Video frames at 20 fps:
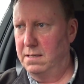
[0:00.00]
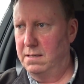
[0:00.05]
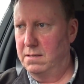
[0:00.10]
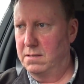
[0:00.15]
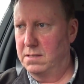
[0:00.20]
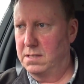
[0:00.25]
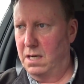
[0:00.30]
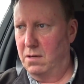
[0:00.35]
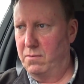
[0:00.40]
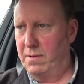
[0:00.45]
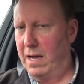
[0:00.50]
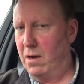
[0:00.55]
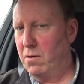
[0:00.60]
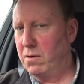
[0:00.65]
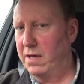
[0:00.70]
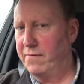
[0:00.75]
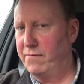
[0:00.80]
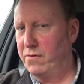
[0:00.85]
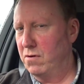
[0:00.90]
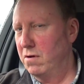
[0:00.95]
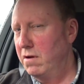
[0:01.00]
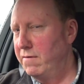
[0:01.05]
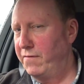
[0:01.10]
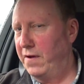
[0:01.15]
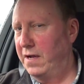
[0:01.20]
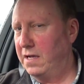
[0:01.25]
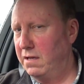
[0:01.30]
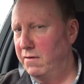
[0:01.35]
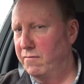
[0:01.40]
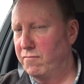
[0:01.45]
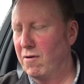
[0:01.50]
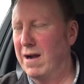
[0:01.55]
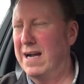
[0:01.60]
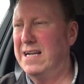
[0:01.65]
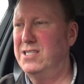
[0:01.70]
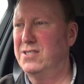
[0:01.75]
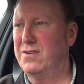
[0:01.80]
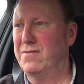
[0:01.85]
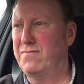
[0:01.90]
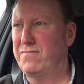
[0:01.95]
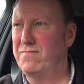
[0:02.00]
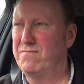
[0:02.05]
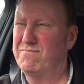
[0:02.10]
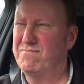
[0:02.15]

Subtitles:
So that'll give you an effective range of